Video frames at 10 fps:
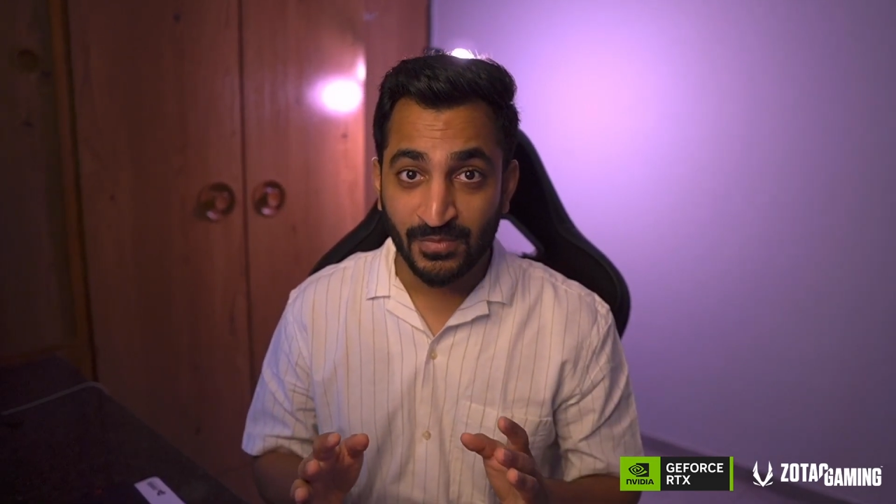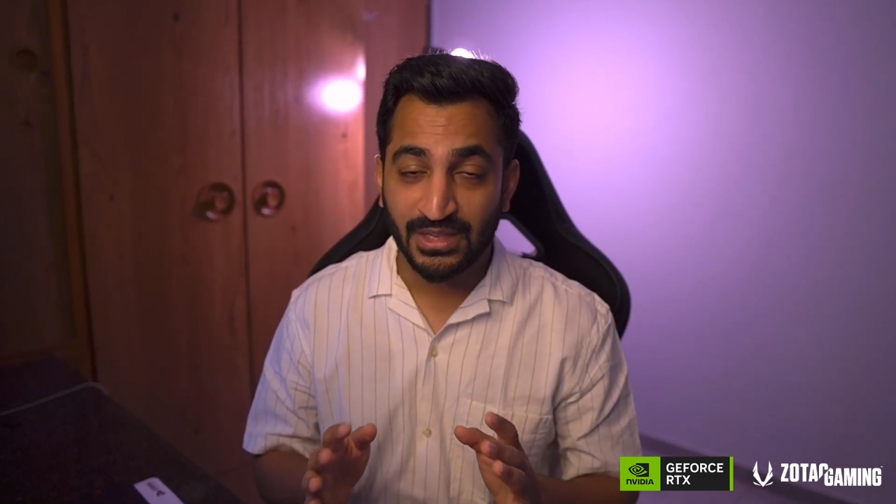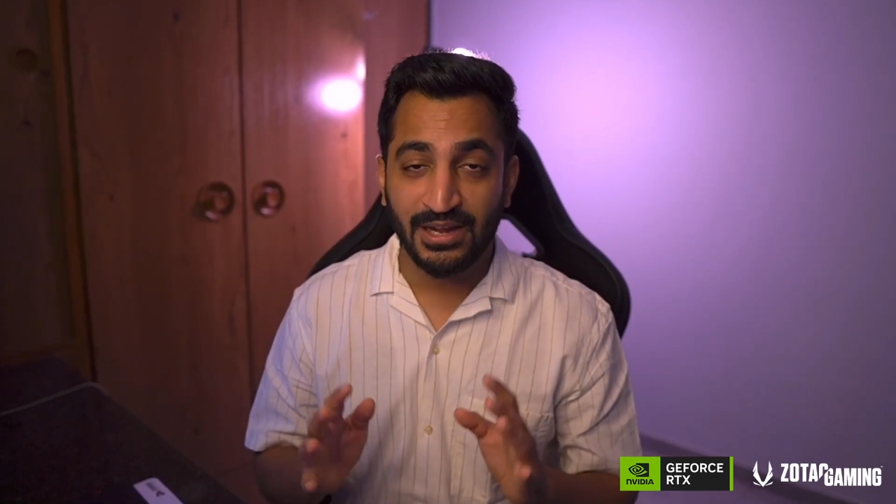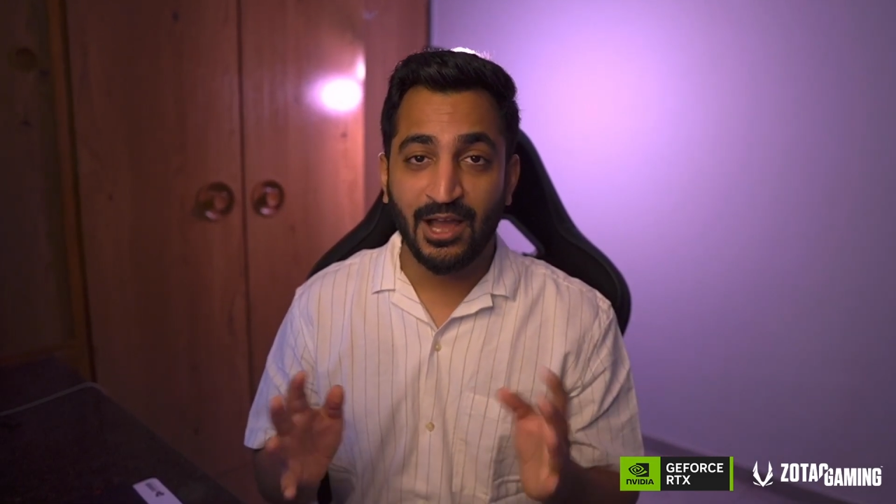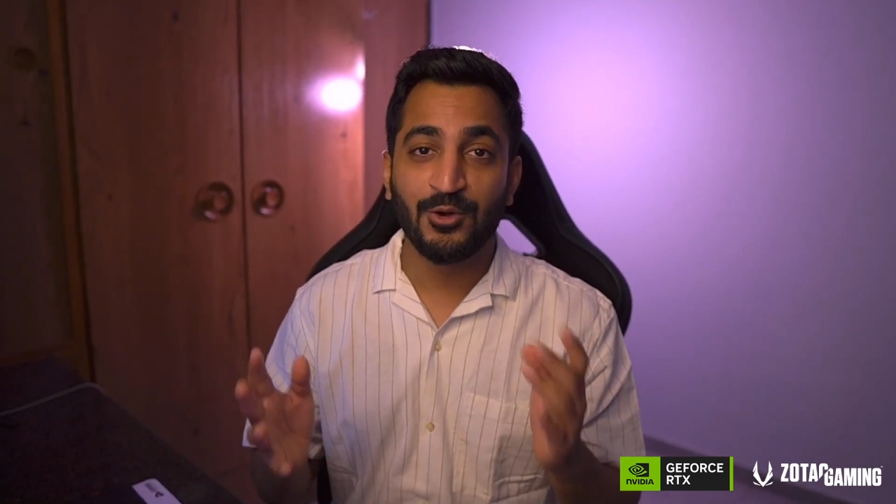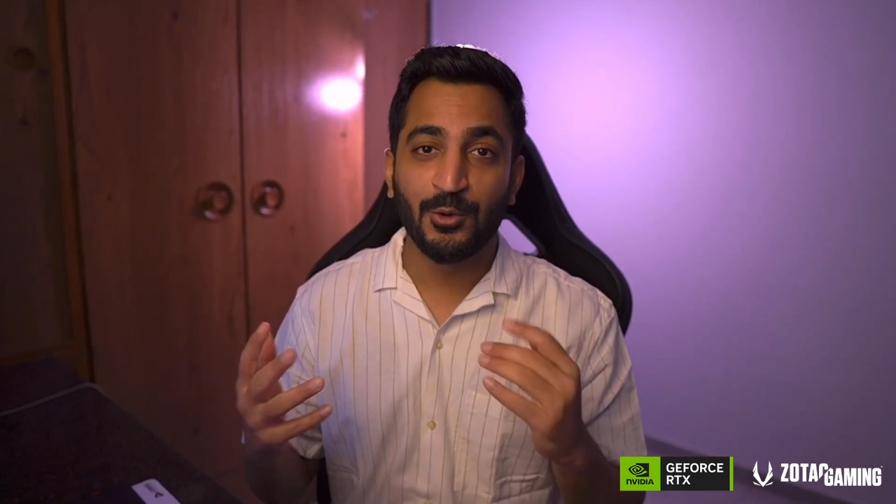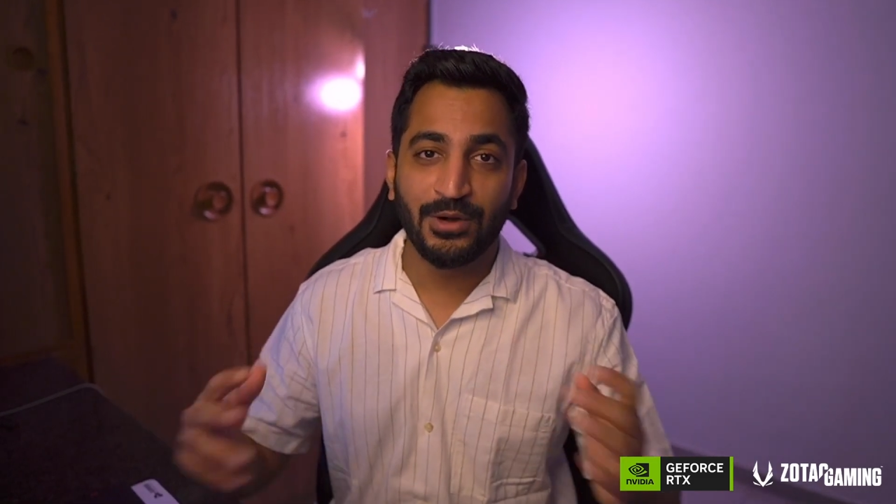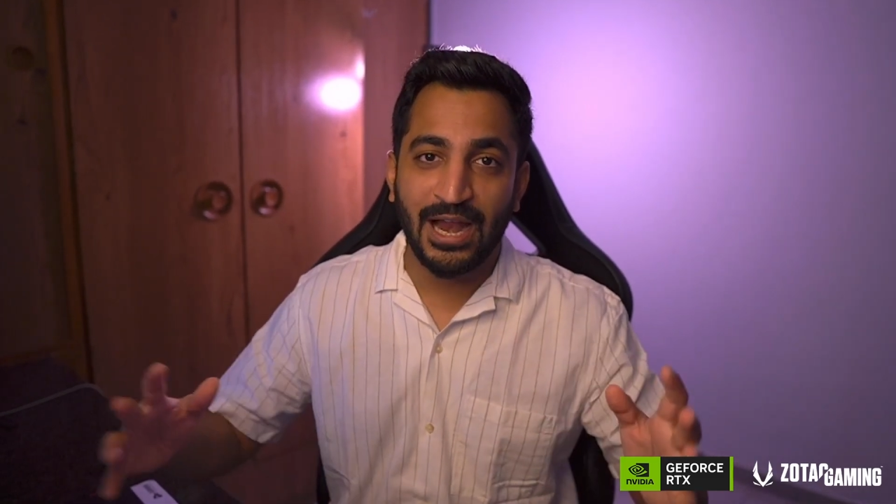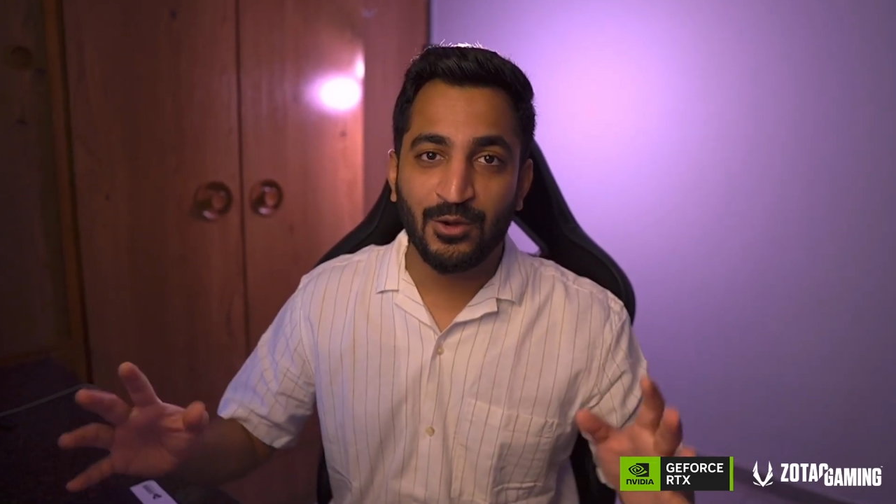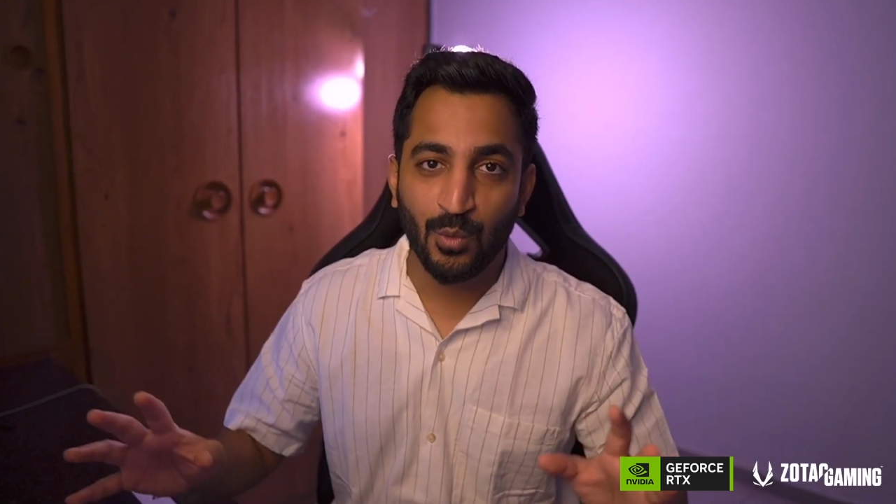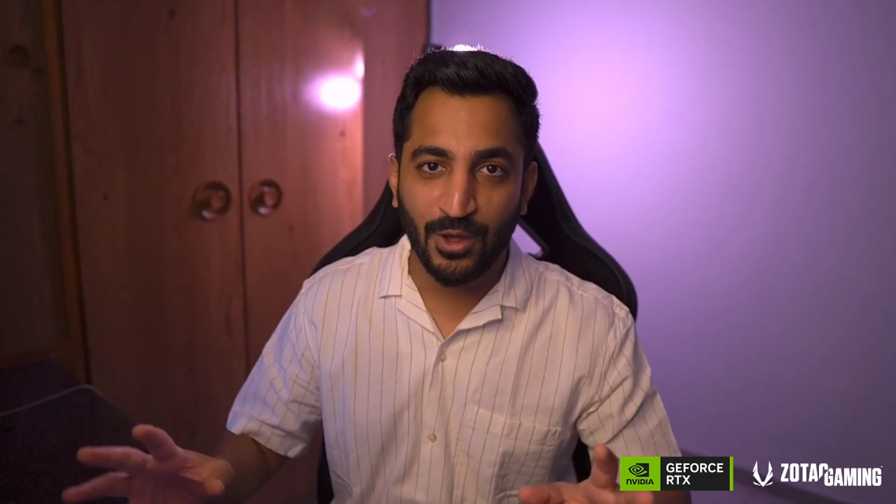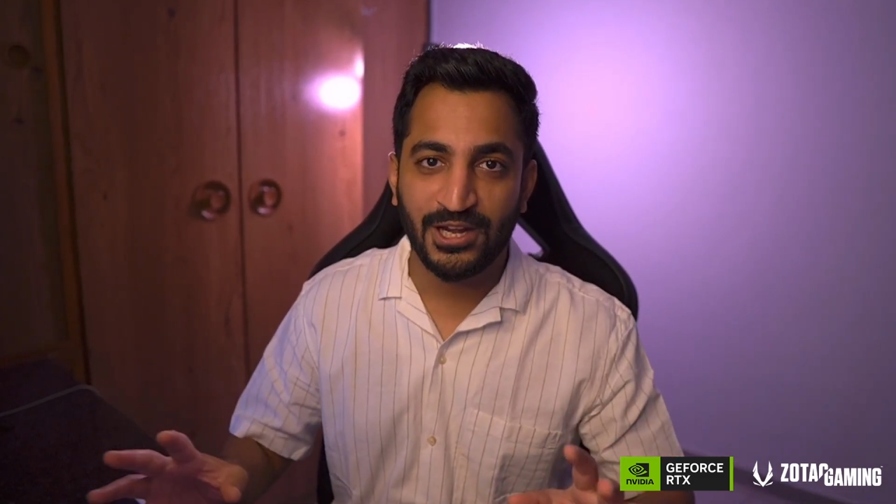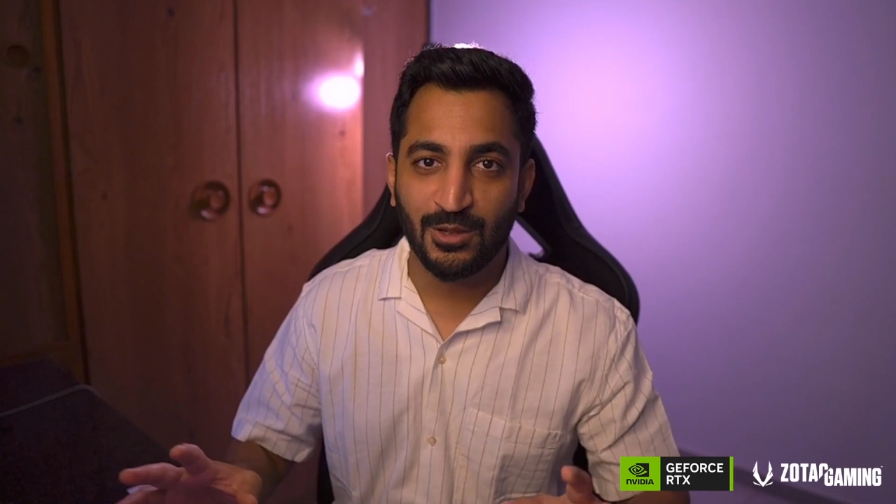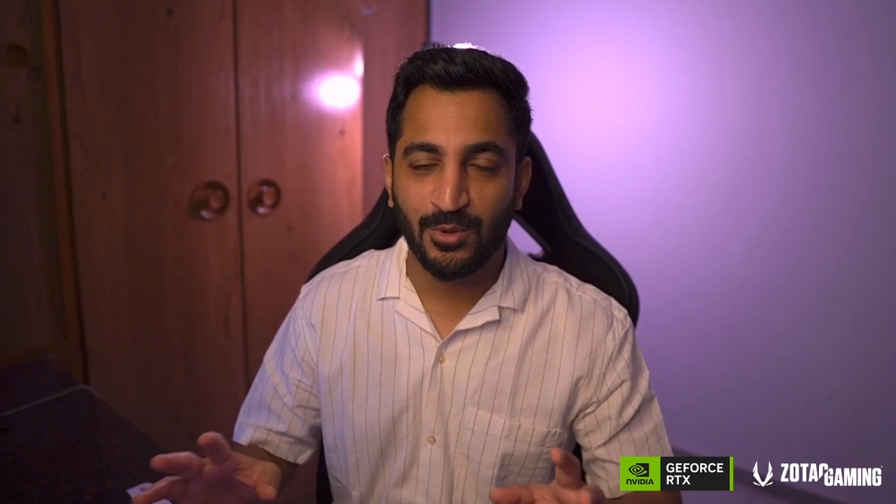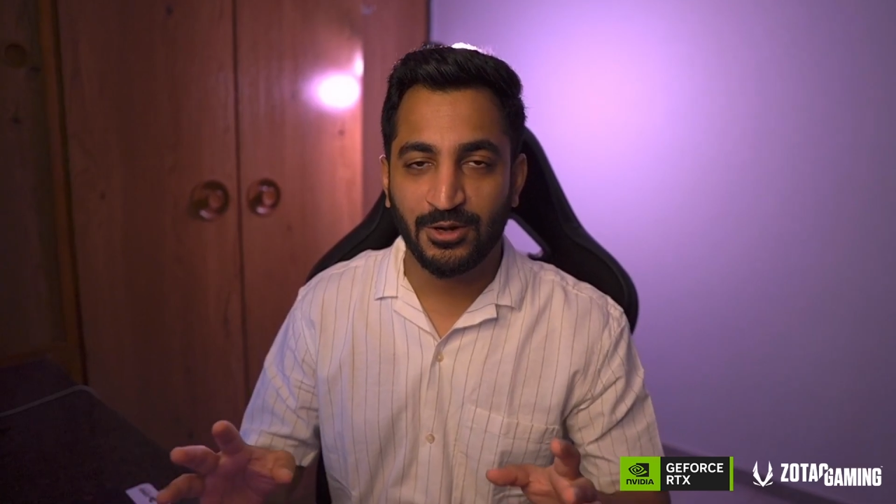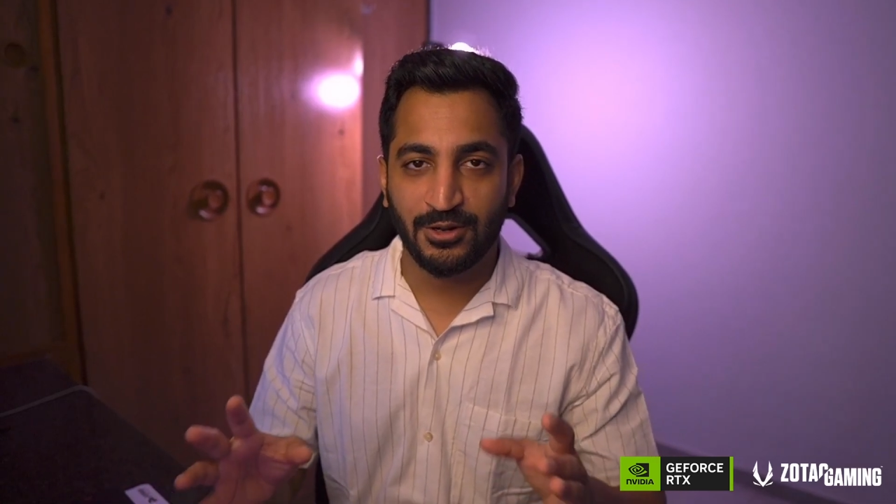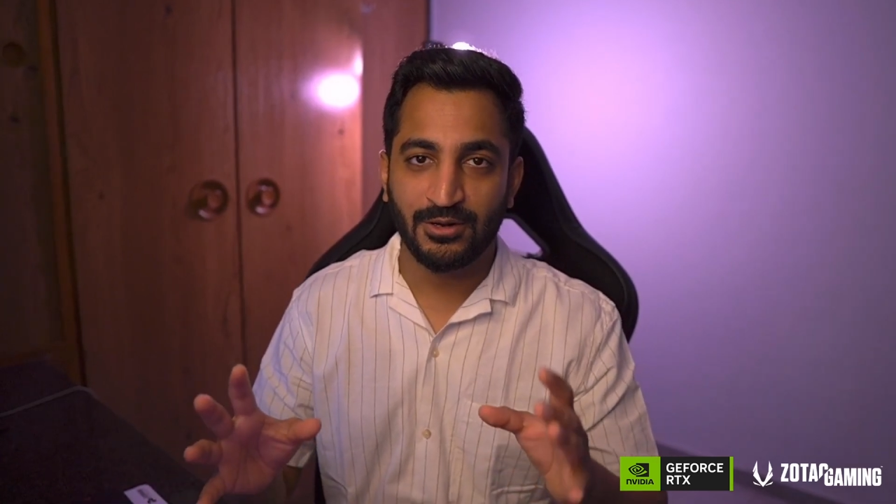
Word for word: then now you don't have to worry about your,